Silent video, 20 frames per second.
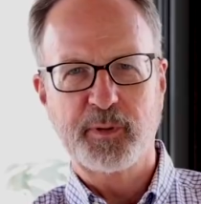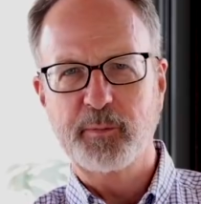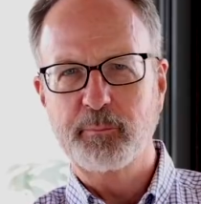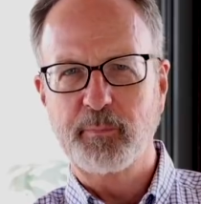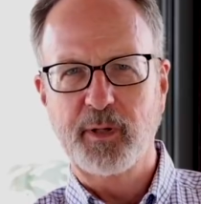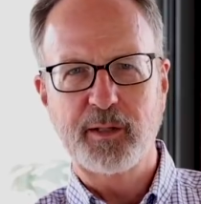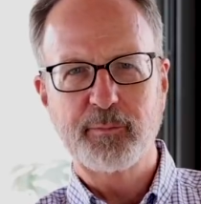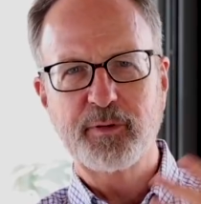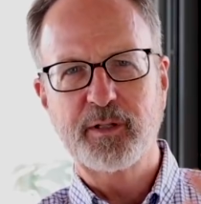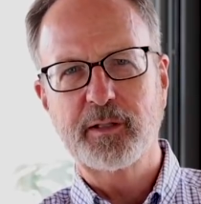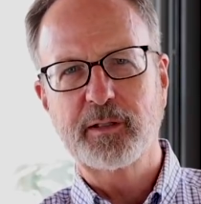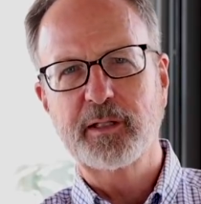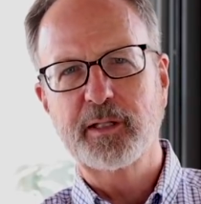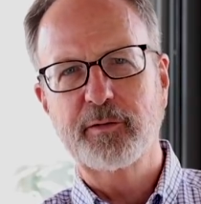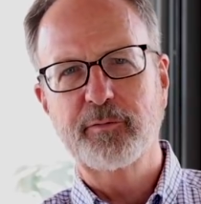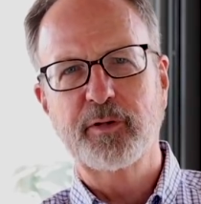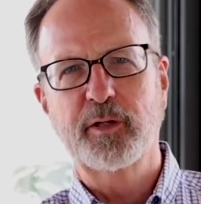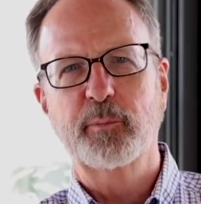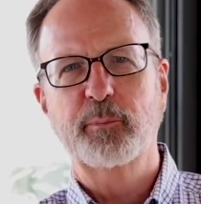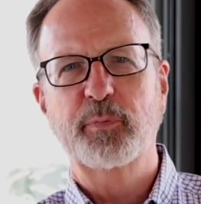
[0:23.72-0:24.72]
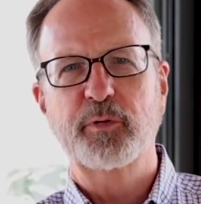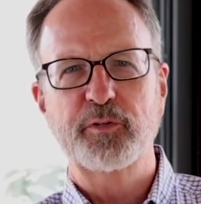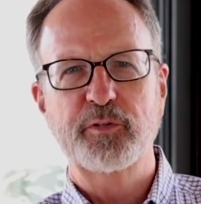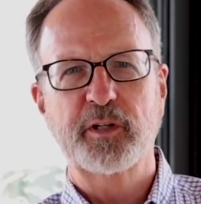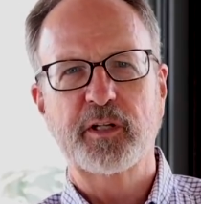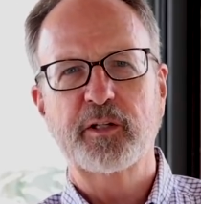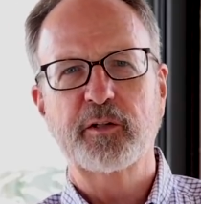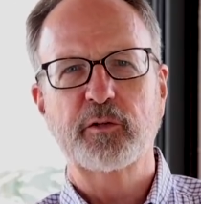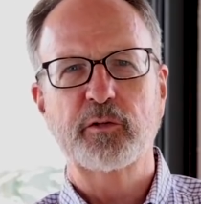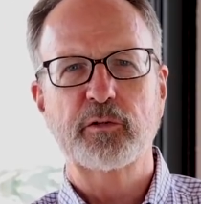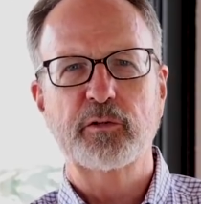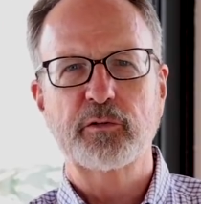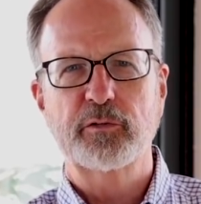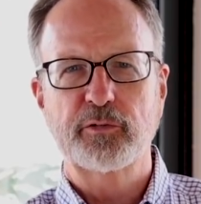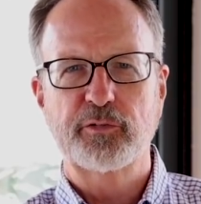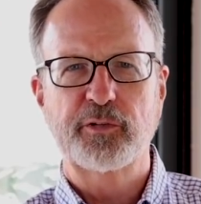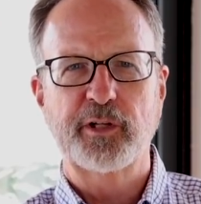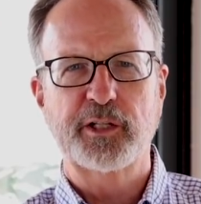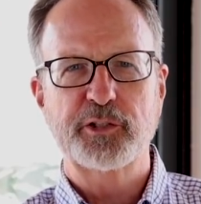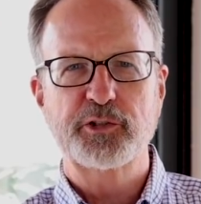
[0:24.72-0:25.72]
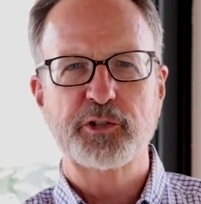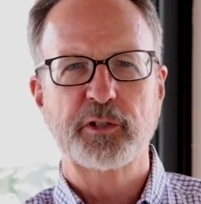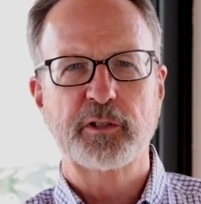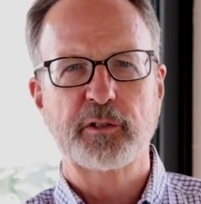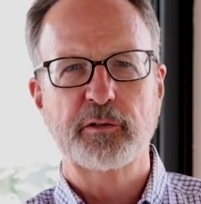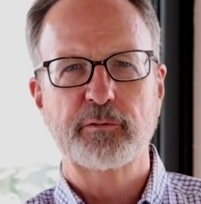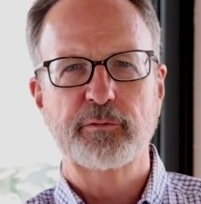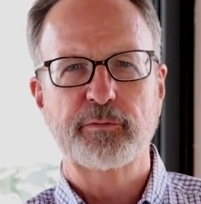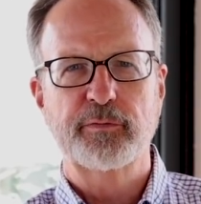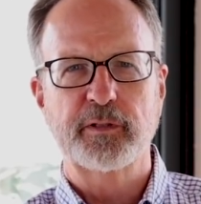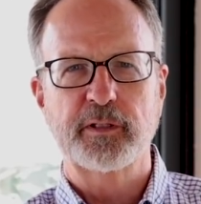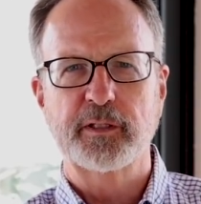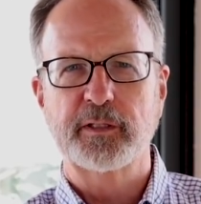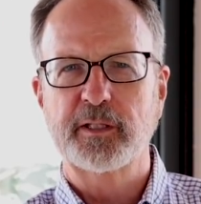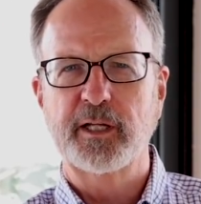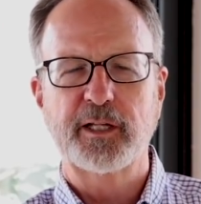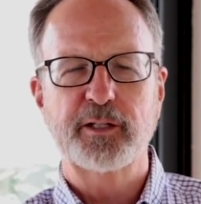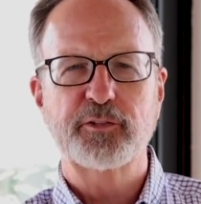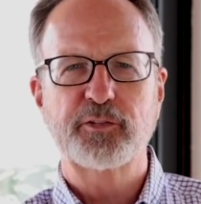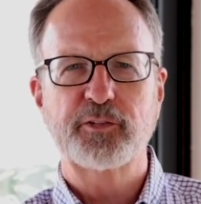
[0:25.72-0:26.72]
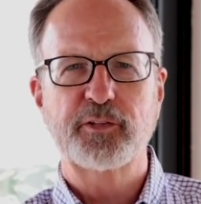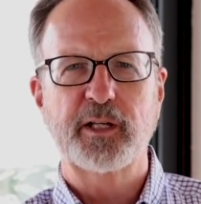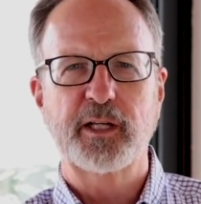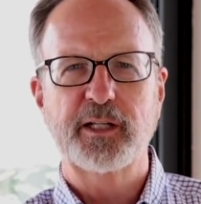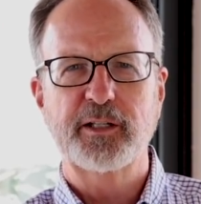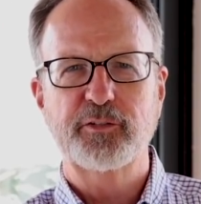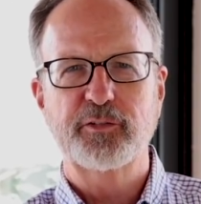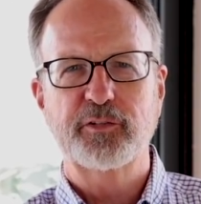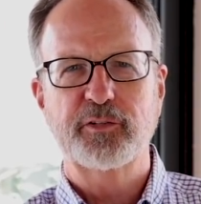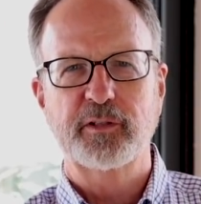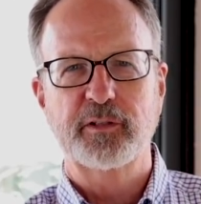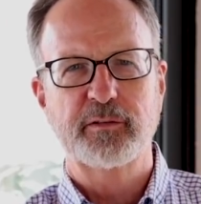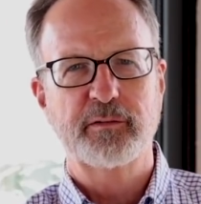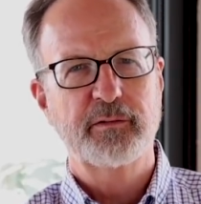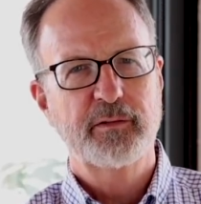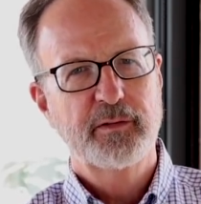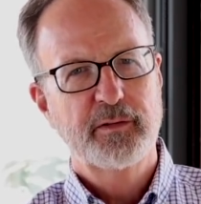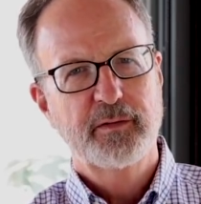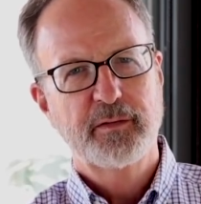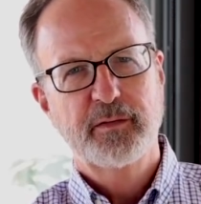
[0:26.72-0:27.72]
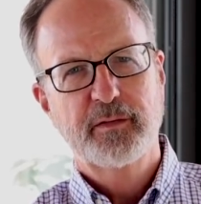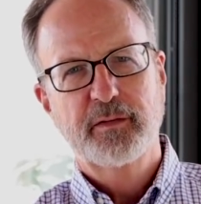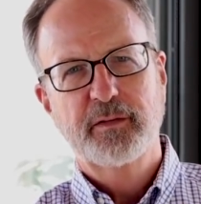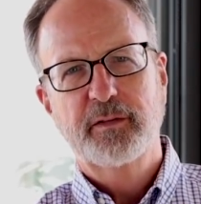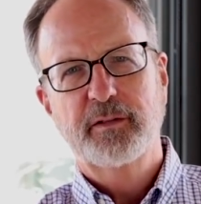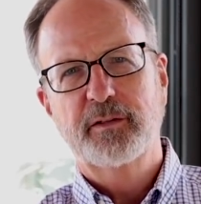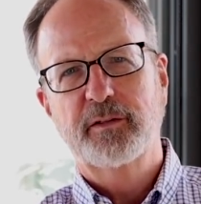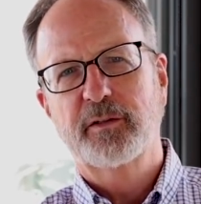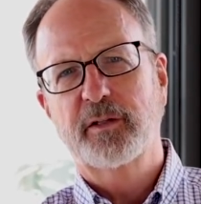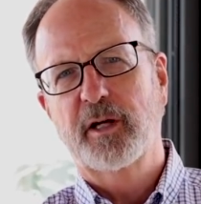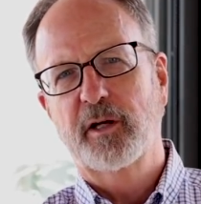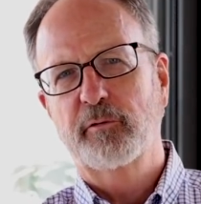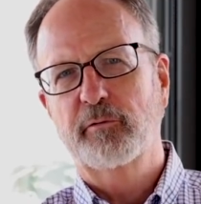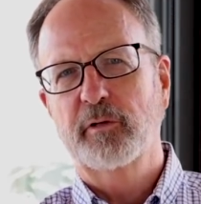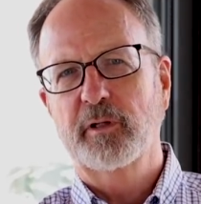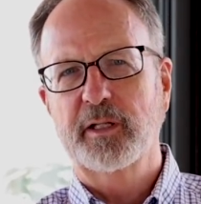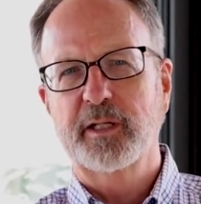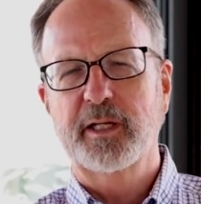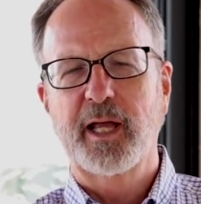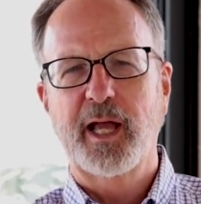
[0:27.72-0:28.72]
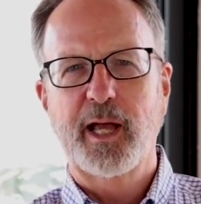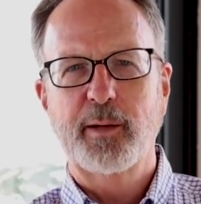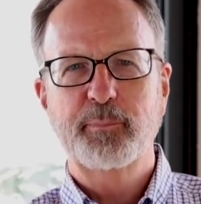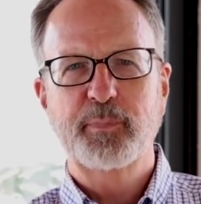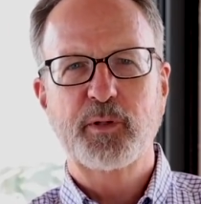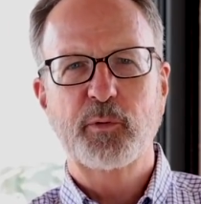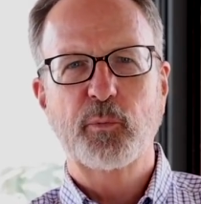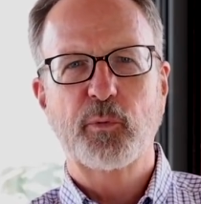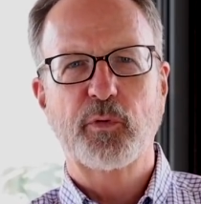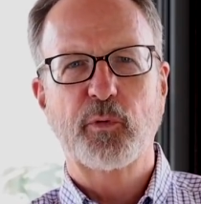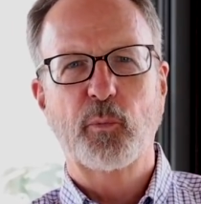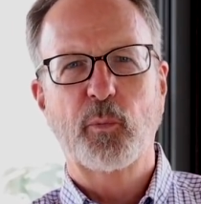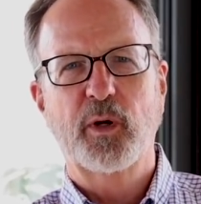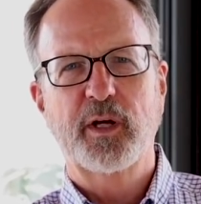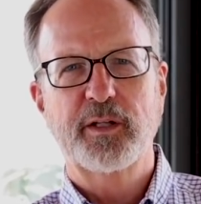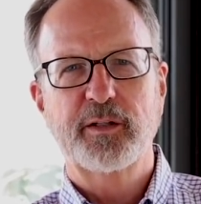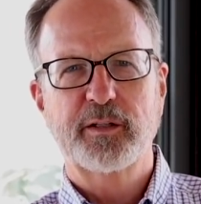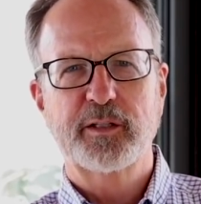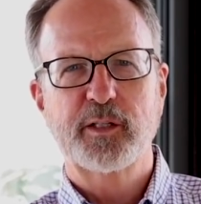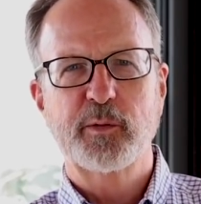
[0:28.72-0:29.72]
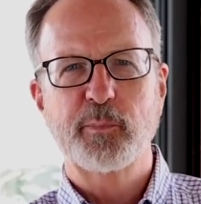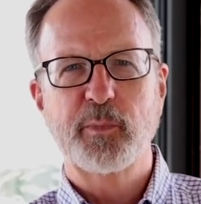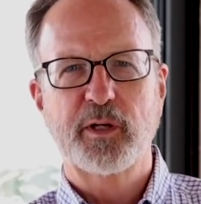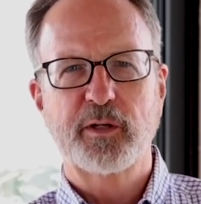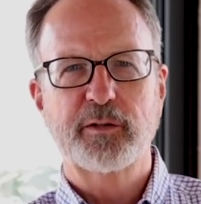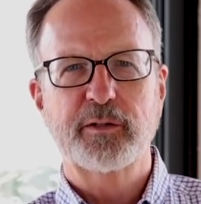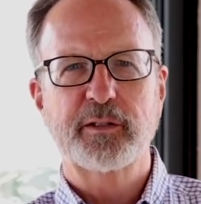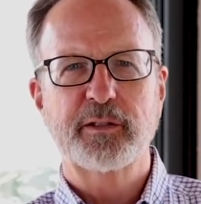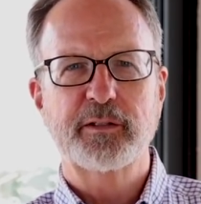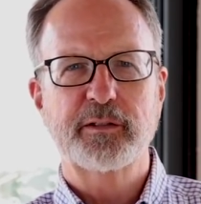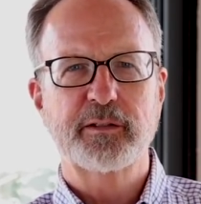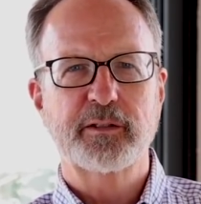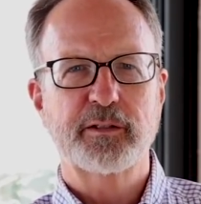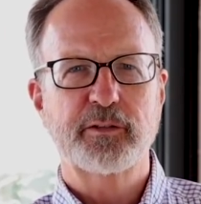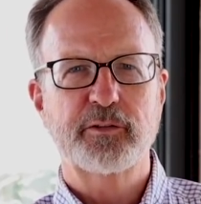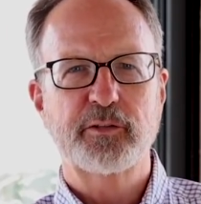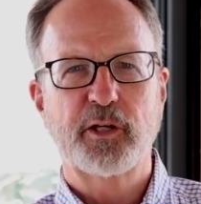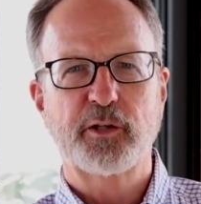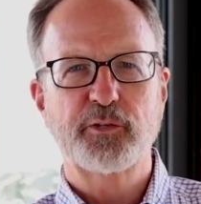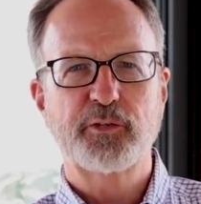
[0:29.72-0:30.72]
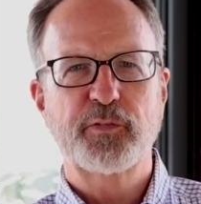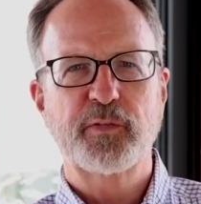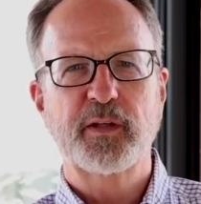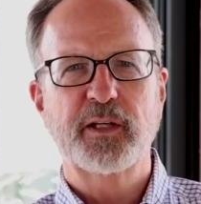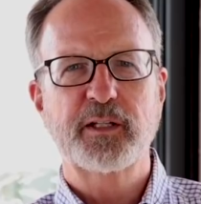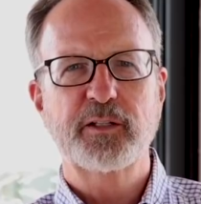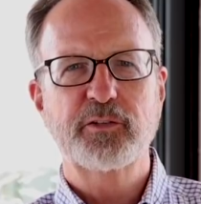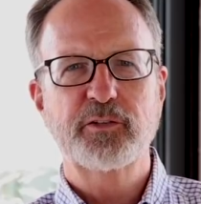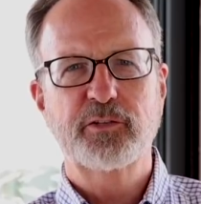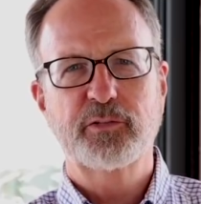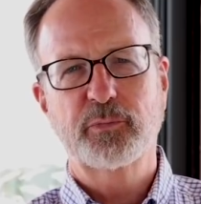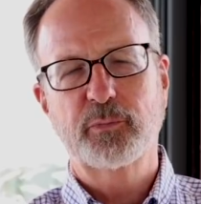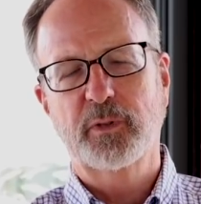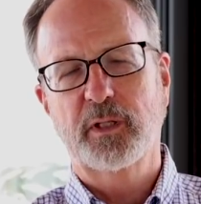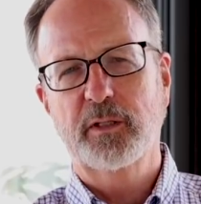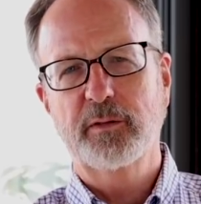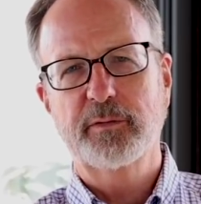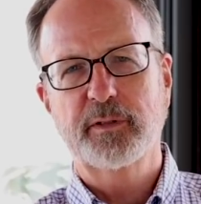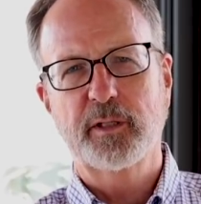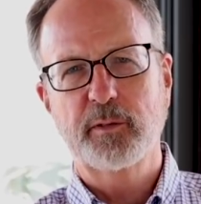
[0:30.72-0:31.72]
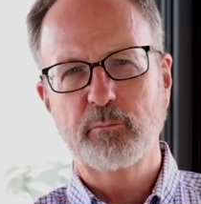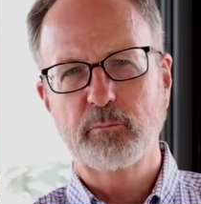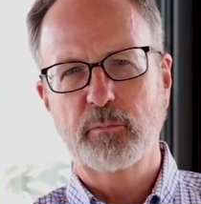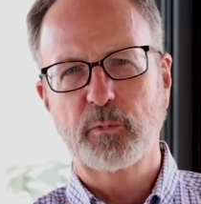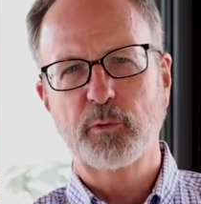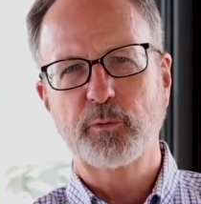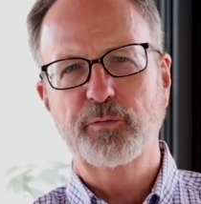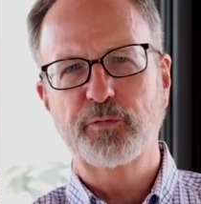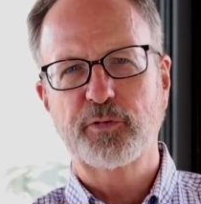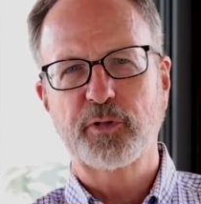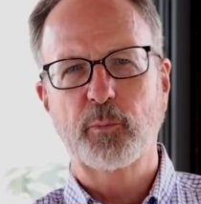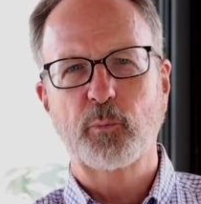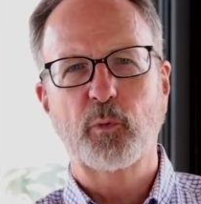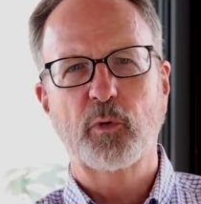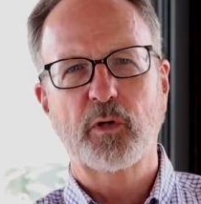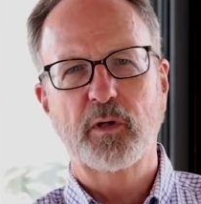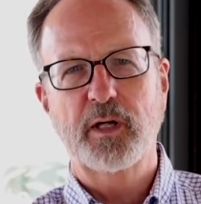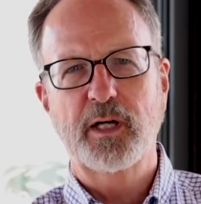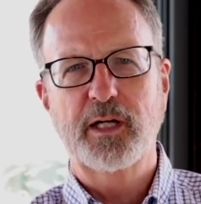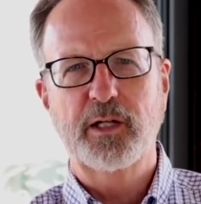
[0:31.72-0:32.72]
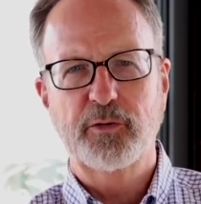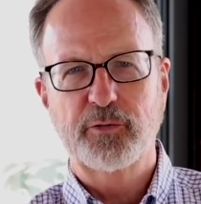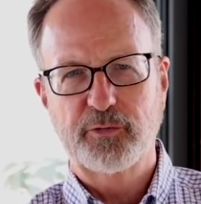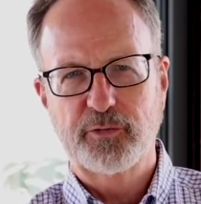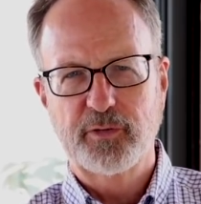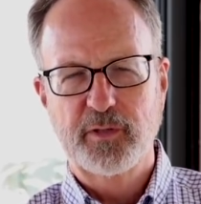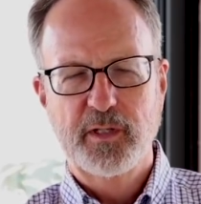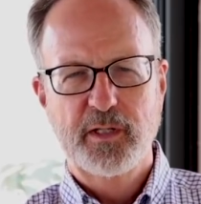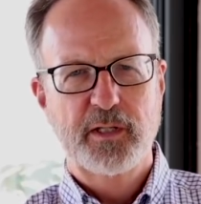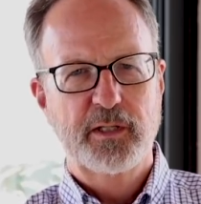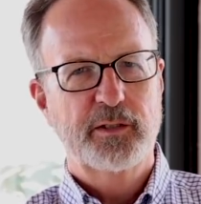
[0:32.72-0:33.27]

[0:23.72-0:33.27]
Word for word: mean, maybe you live in a particular section of the United States and you're not really happy with the way the community uh, does things, well, then move somewhere else.